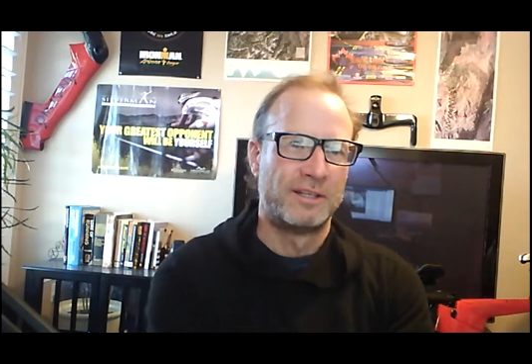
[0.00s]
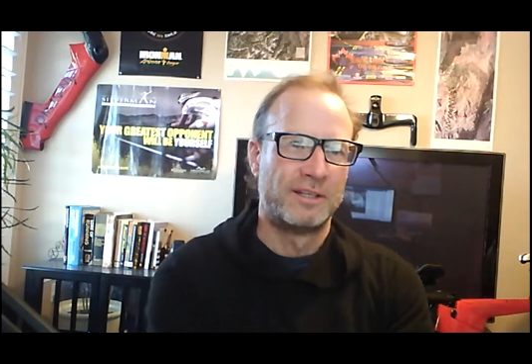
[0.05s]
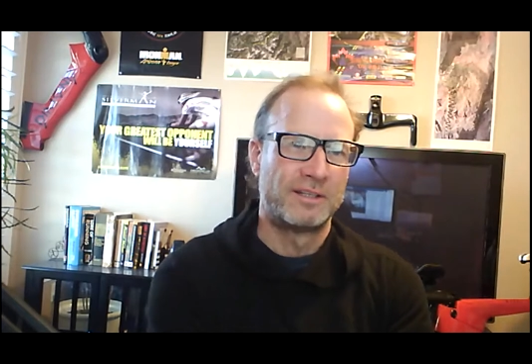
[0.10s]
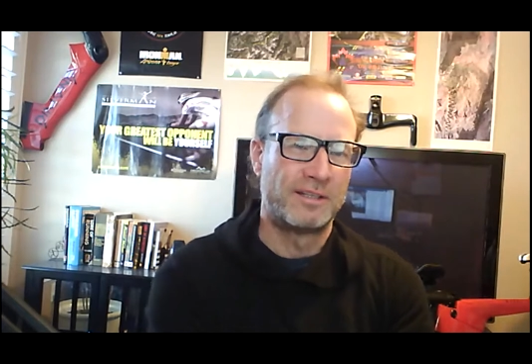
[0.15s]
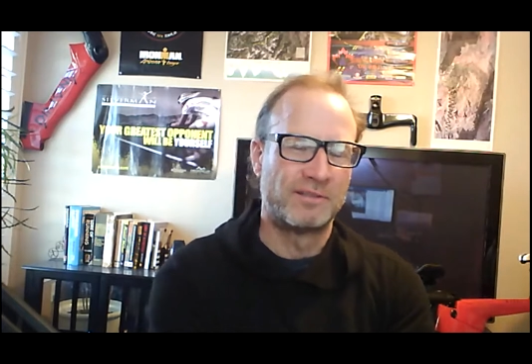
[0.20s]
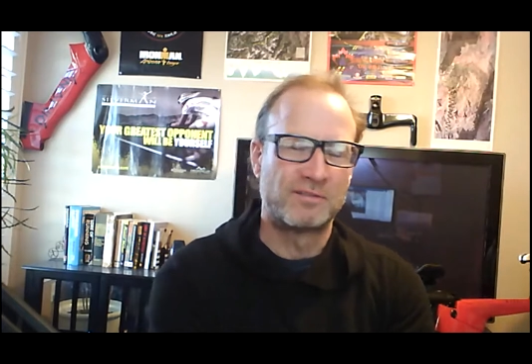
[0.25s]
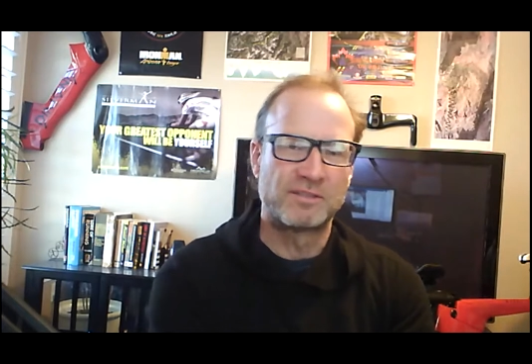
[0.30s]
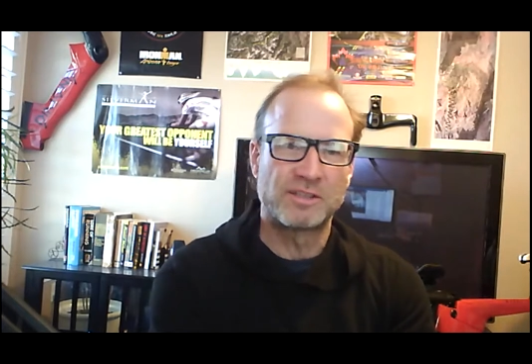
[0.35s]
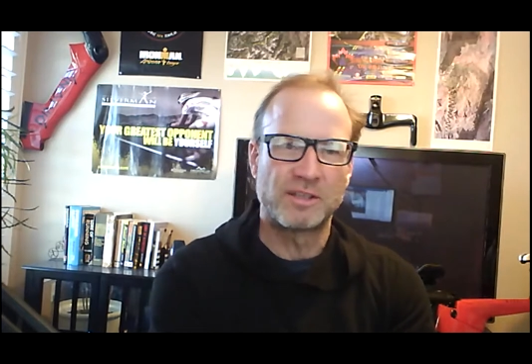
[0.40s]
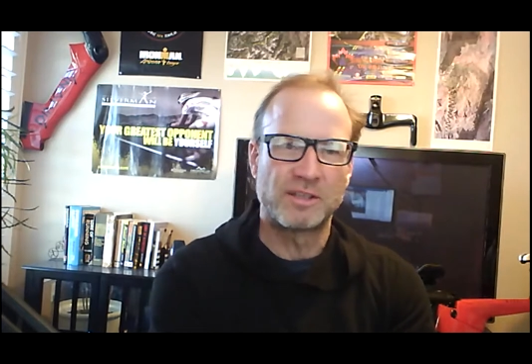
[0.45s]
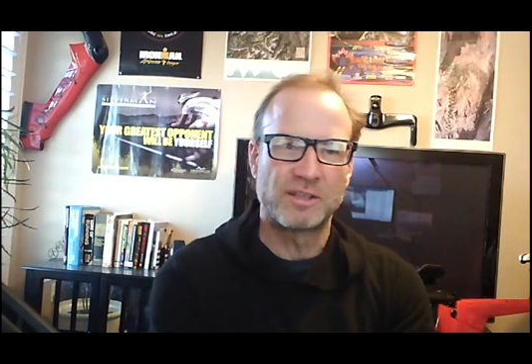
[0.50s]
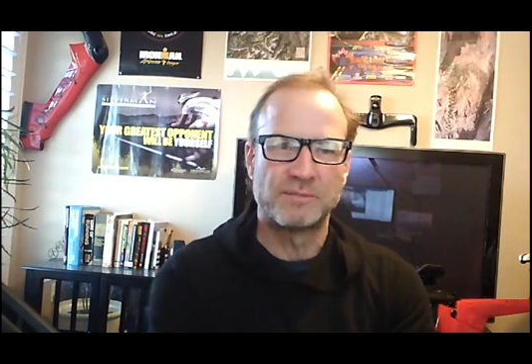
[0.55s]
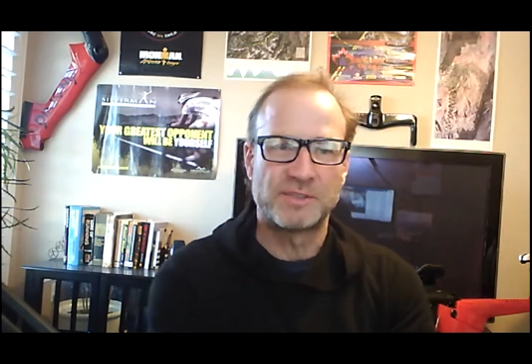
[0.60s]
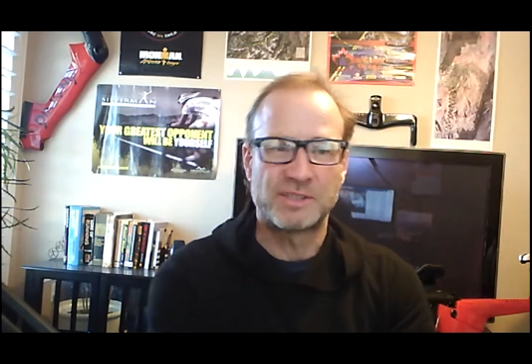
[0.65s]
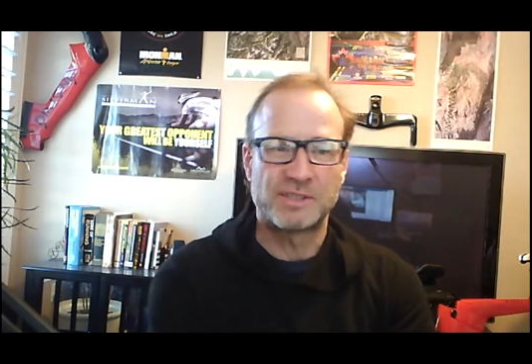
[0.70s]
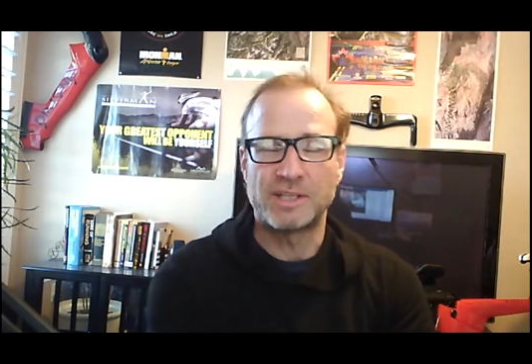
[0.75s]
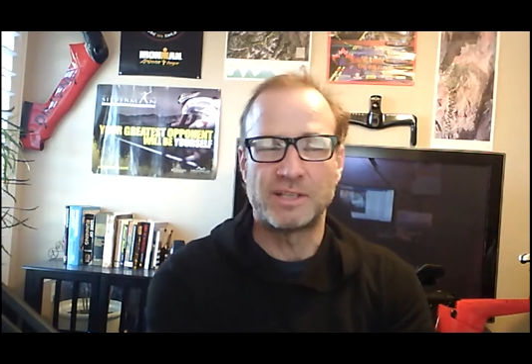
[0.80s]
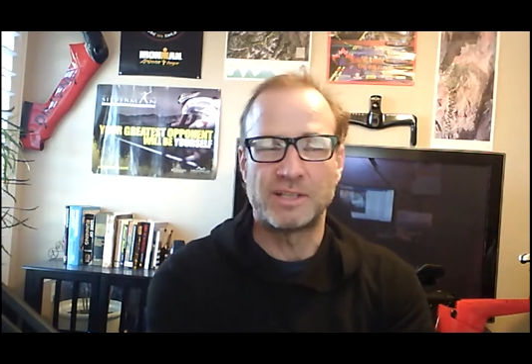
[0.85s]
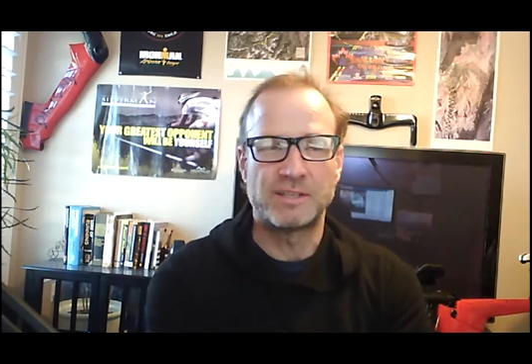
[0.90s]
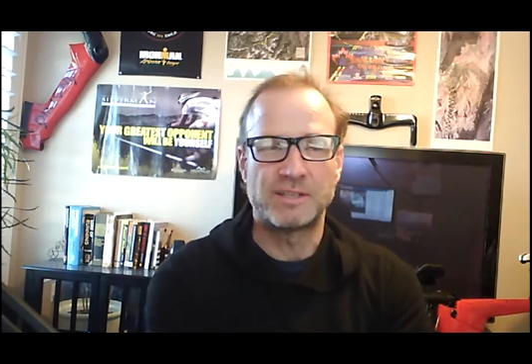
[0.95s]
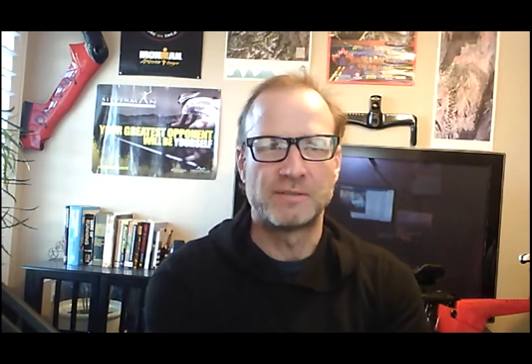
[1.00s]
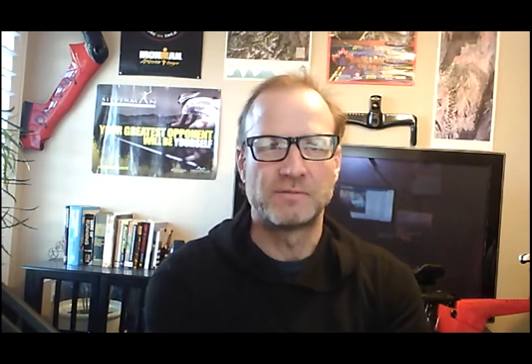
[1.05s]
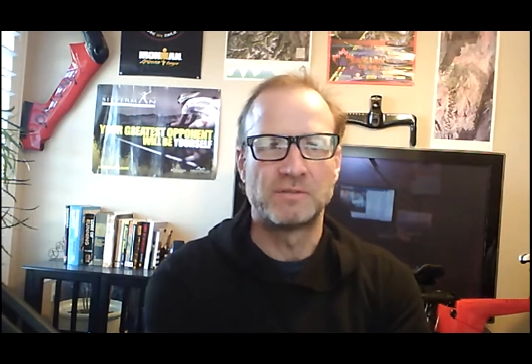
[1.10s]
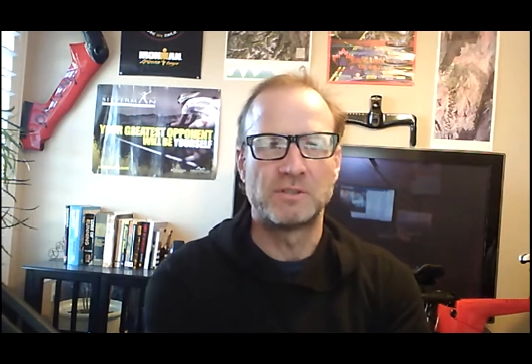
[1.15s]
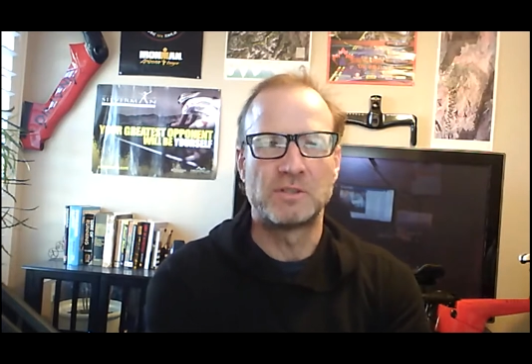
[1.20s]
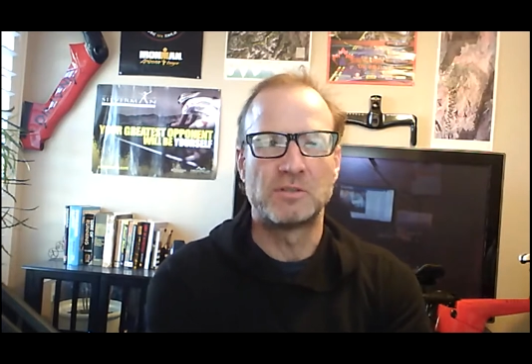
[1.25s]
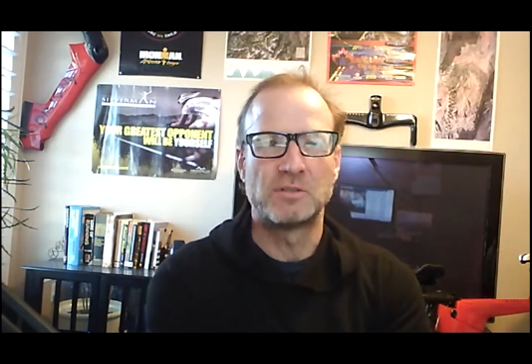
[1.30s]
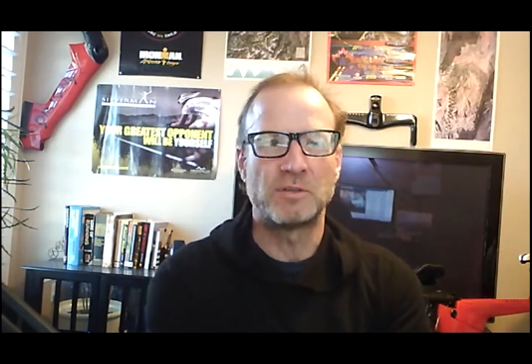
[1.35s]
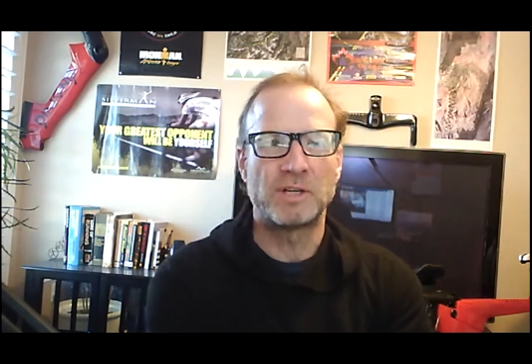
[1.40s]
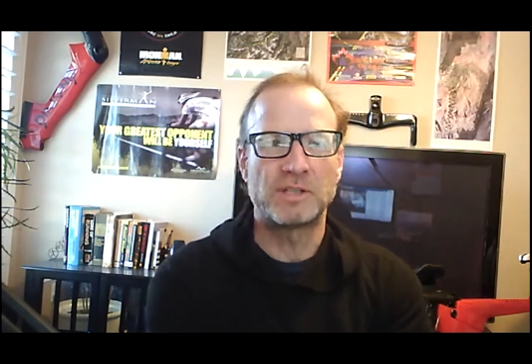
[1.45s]
give some sense of a
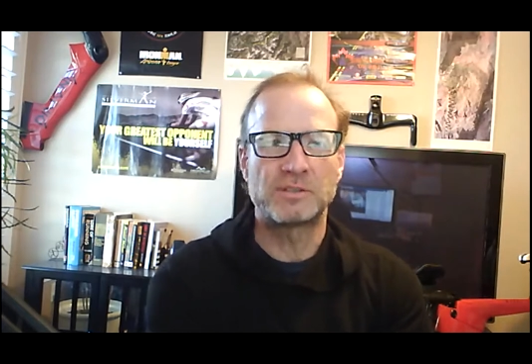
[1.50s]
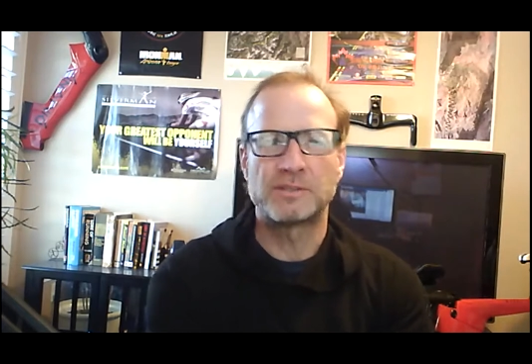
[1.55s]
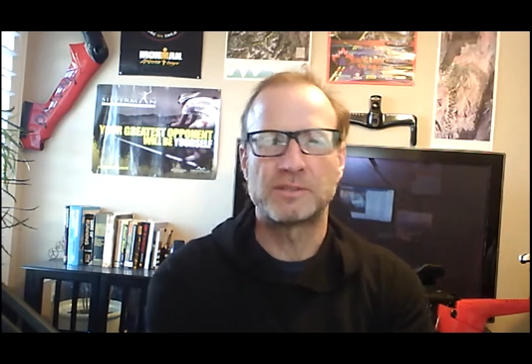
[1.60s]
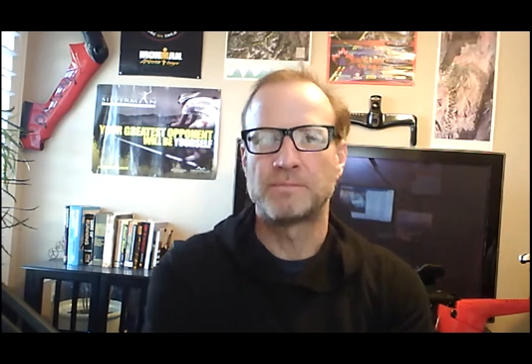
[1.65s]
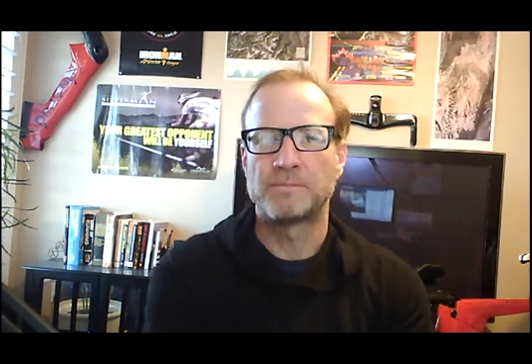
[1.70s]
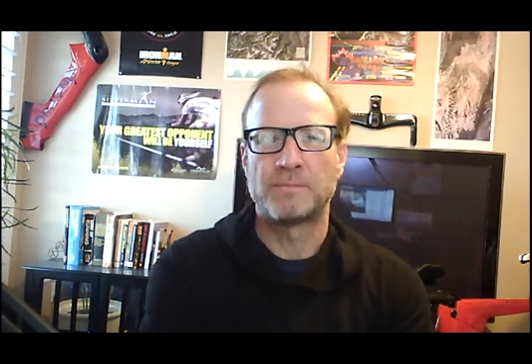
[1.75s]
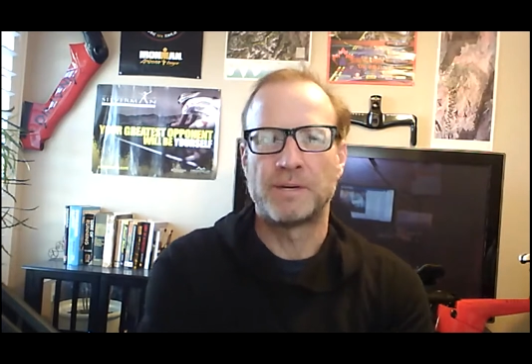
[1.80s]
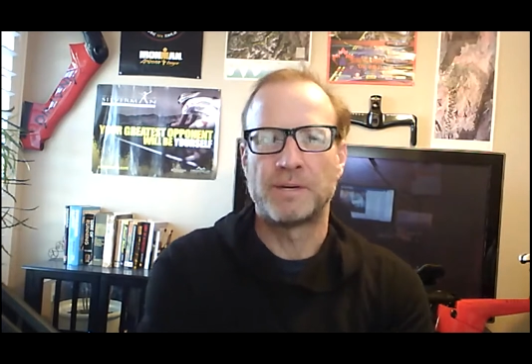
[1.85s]
direction,